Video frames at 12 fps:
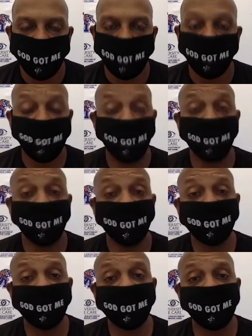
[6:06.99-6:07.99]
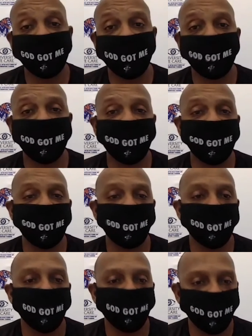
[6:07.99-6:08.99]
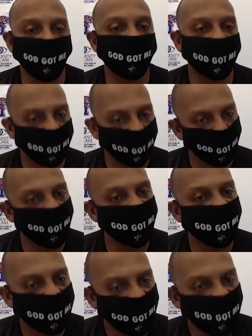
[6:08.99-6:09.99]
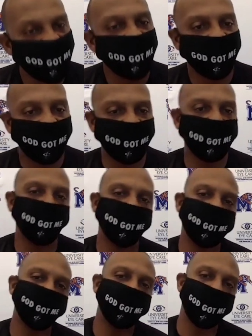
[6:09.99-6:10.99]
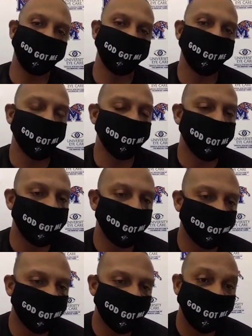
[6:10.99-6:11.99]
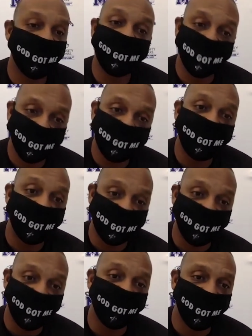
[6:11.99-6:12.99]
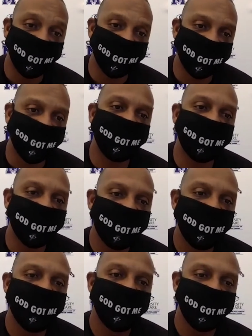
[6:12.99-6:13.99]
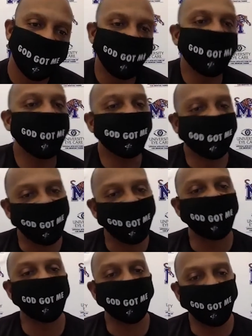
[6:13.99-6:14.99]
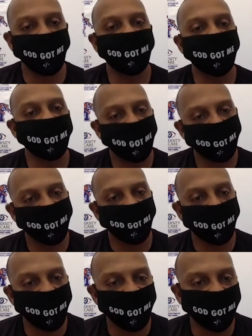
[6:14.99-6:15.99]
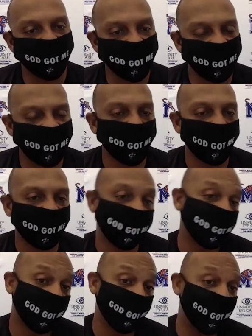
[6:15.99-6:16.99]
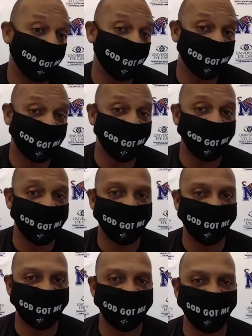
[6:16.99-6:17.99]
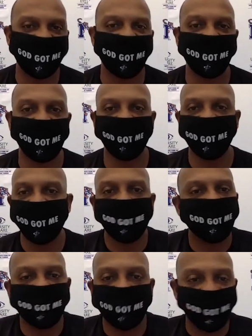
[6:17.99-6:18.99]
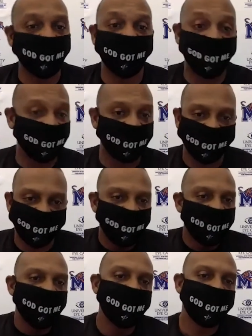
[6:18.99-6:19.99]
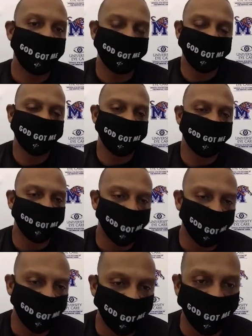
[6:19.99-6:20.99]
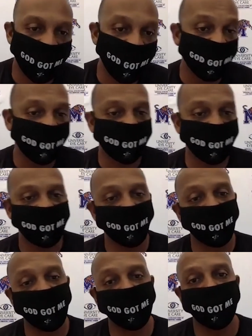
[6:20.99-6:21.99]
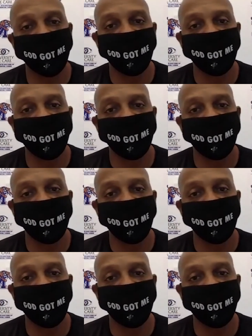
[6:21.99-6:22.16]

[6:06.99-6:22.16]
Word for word: No, that's just him coming in from St. Okay. Louis and being a part of the protocol of just getting tested first to see if he has had COVID or been a part of anyone has been around him that has, has had COVID. That would be for anybody that's coming into the fold because we are in a, in a bubble.